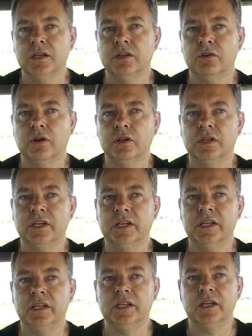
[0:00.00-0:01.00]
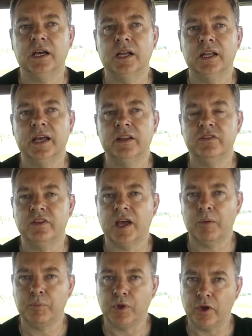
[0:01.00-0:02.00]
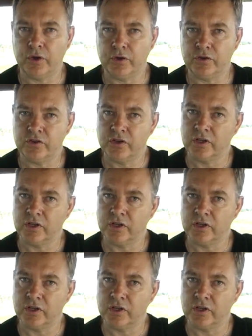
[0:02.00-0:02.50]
you're only allowed to upload